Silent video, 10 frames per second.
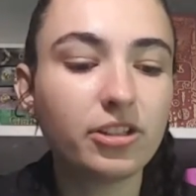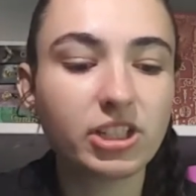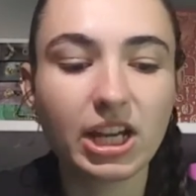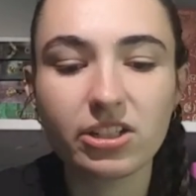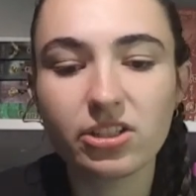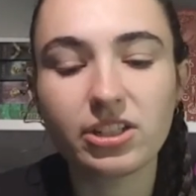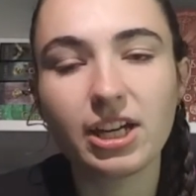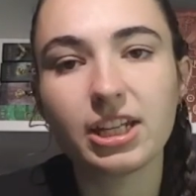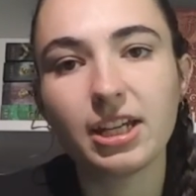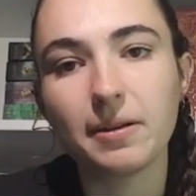those changes
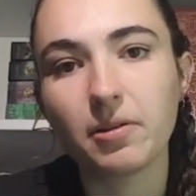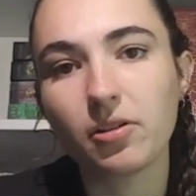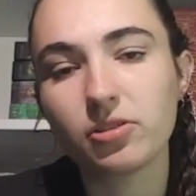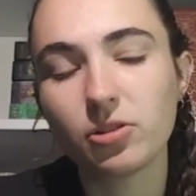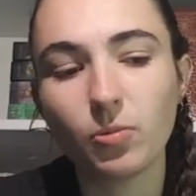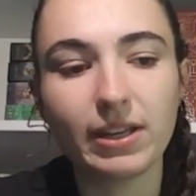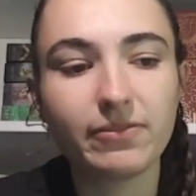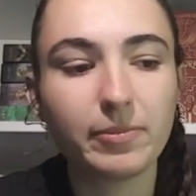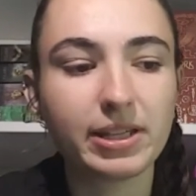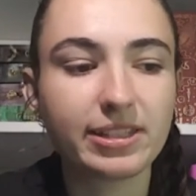done I'm going to
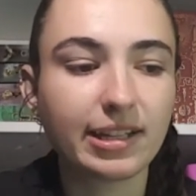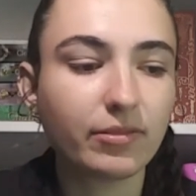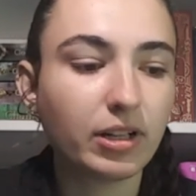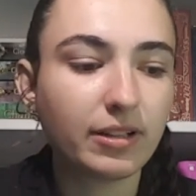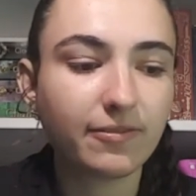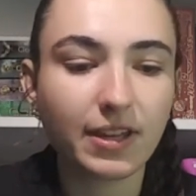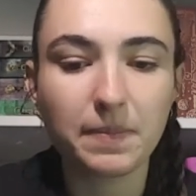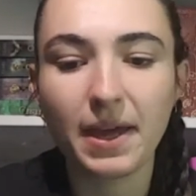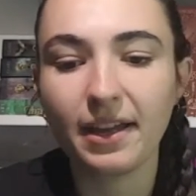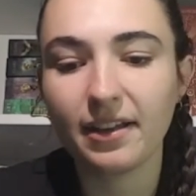wait for my second round of
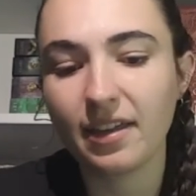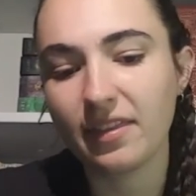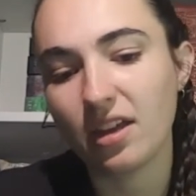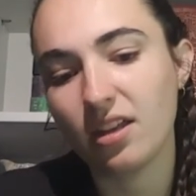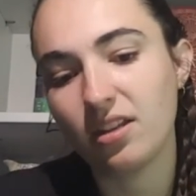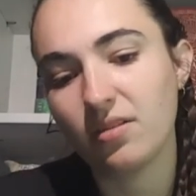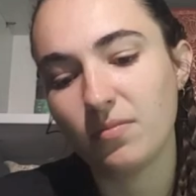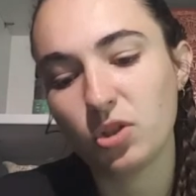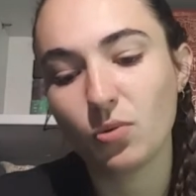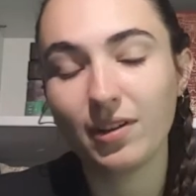feedback and then
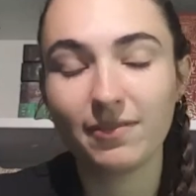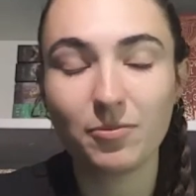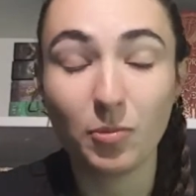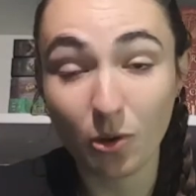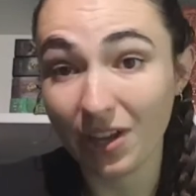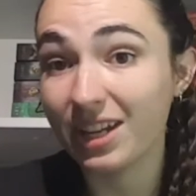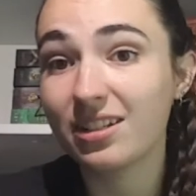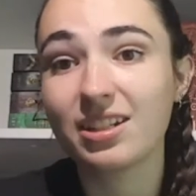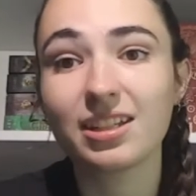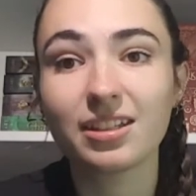do even more
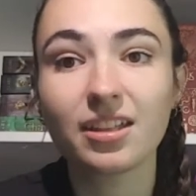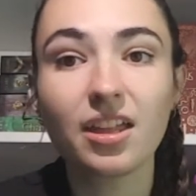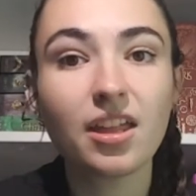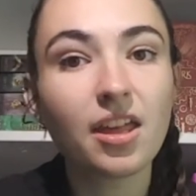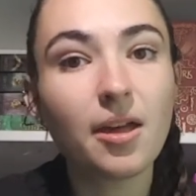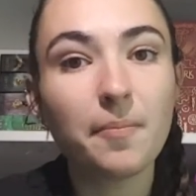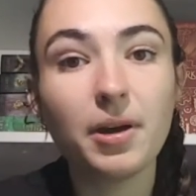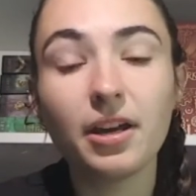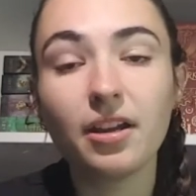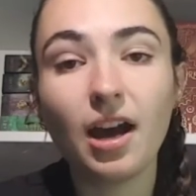editing
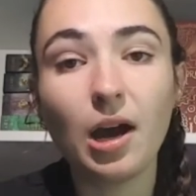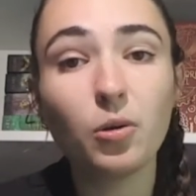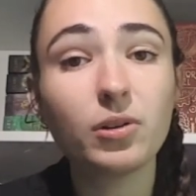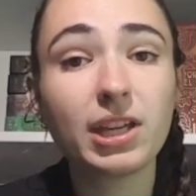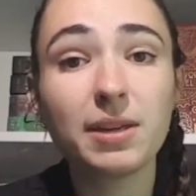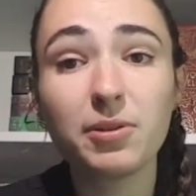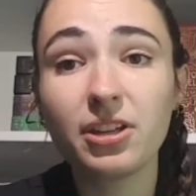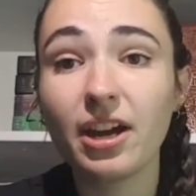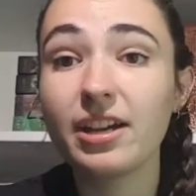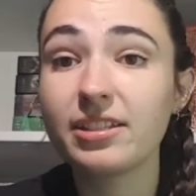but I will keep you
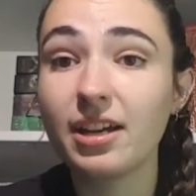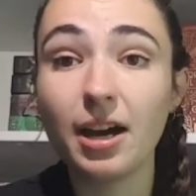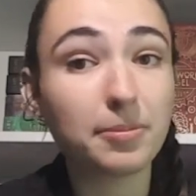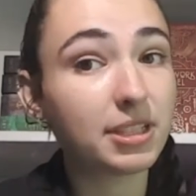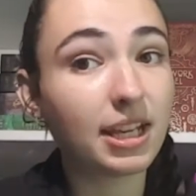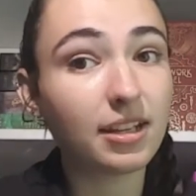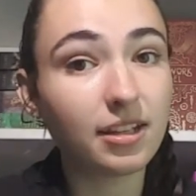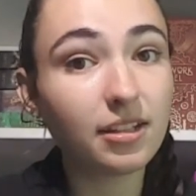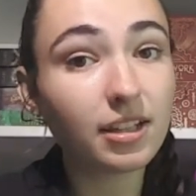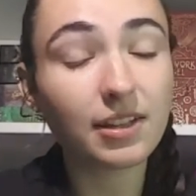guys
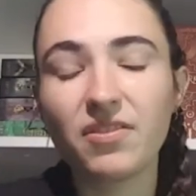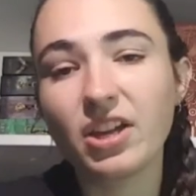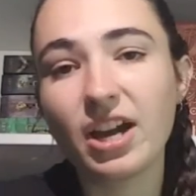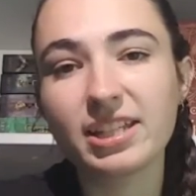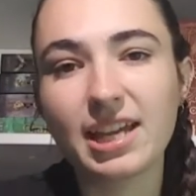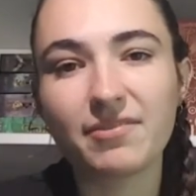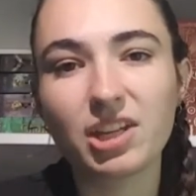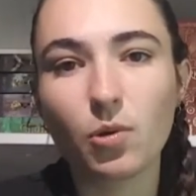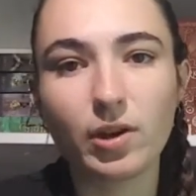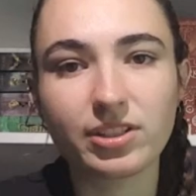updated. If you guys have
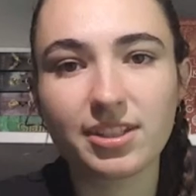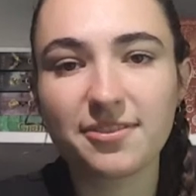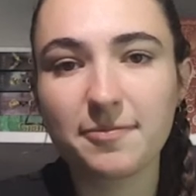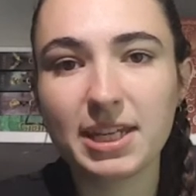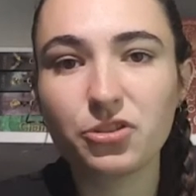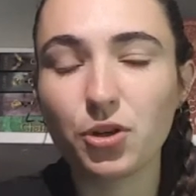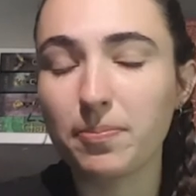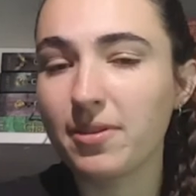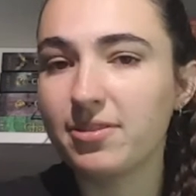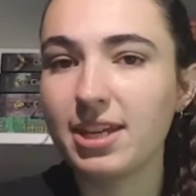any questions for me,
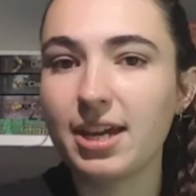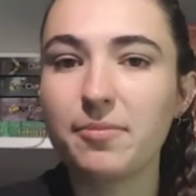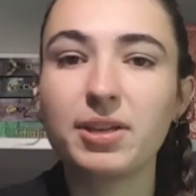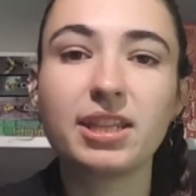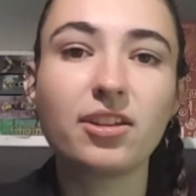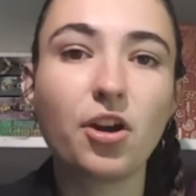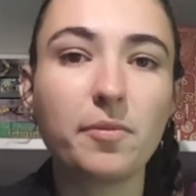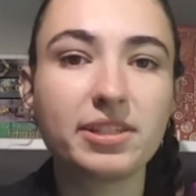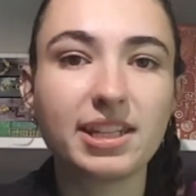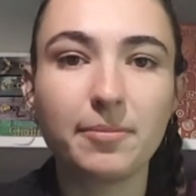drop them down in the
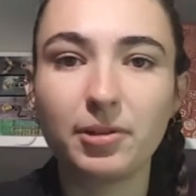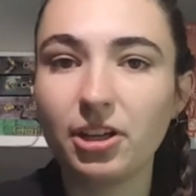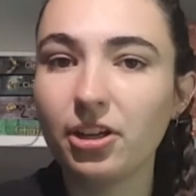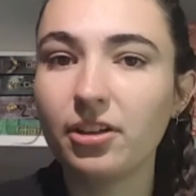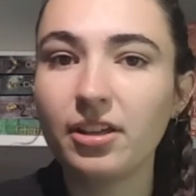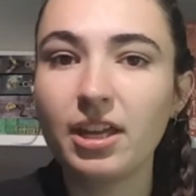comments down below.